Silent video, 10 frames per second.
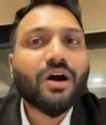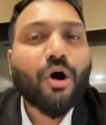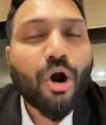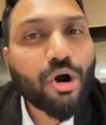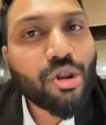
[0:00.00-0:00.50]

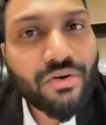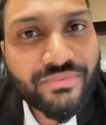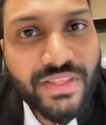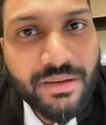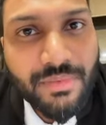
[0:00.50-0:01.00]
All of
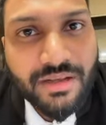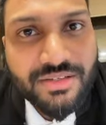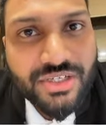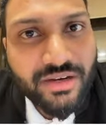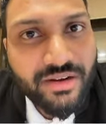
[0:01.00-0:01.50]
them are
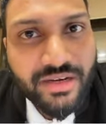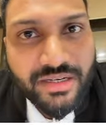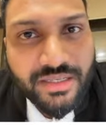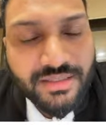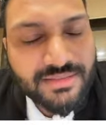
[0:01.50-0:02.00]

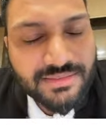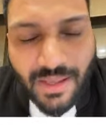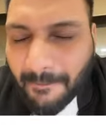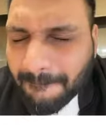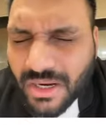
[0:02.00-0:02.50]
generating
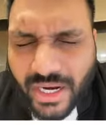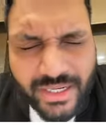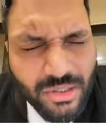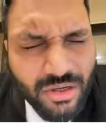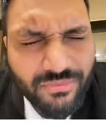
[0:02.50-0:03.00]
some
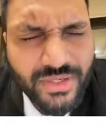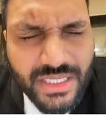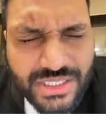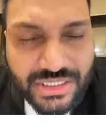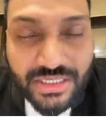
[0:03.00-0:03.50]
kind of
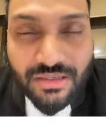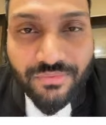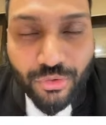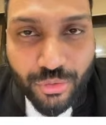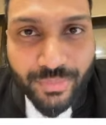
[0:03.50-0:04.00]
digital
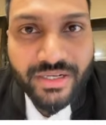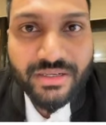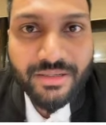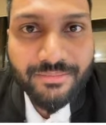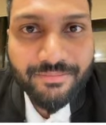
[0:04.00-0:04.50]
footprint.